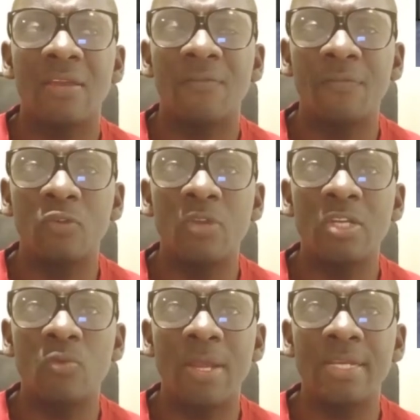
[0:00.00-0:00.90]
for
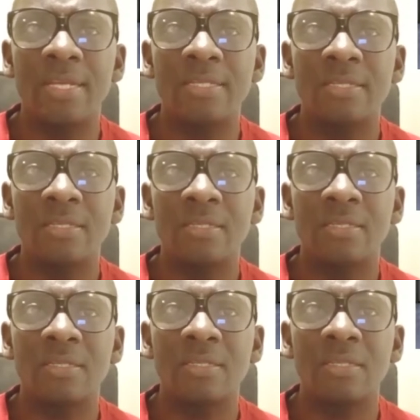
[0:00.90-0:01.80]
21 days,
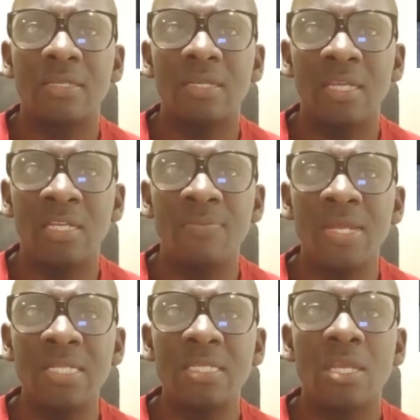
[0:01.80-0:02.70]
it
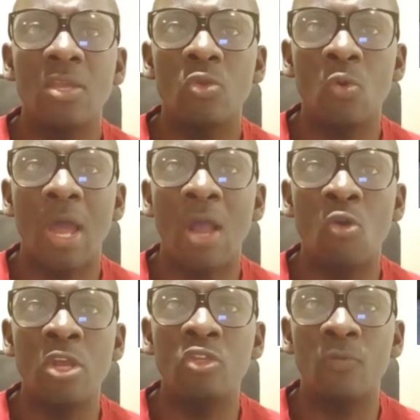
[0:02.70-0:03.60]
means you are
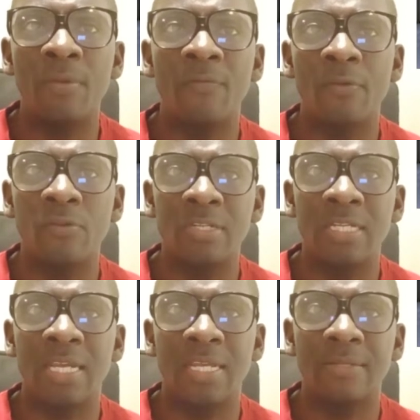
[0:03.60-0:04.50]
going to pay for your
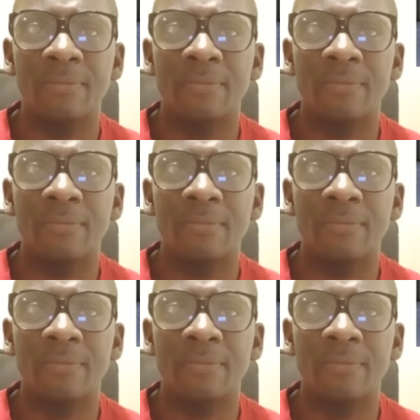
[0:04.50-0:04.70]
ticket.